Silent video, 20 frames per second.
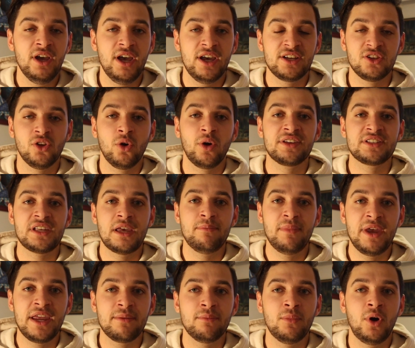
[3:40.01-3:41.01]
As long as they
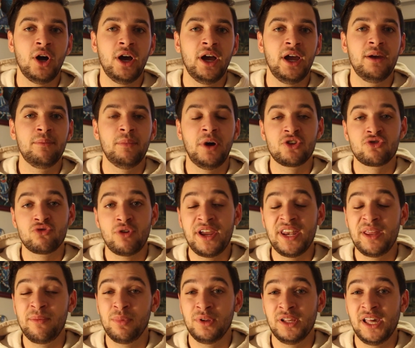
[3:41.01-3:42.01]
meet my
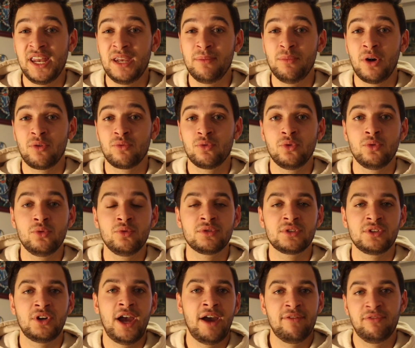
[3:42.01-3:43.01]
trading plan and my
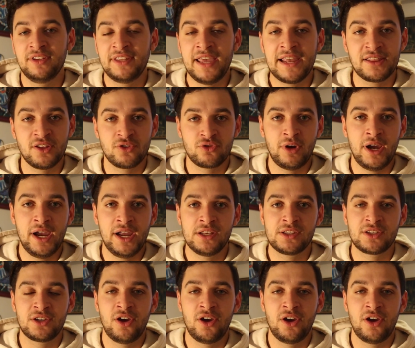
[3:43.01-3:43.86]
rules, I have to take the trade.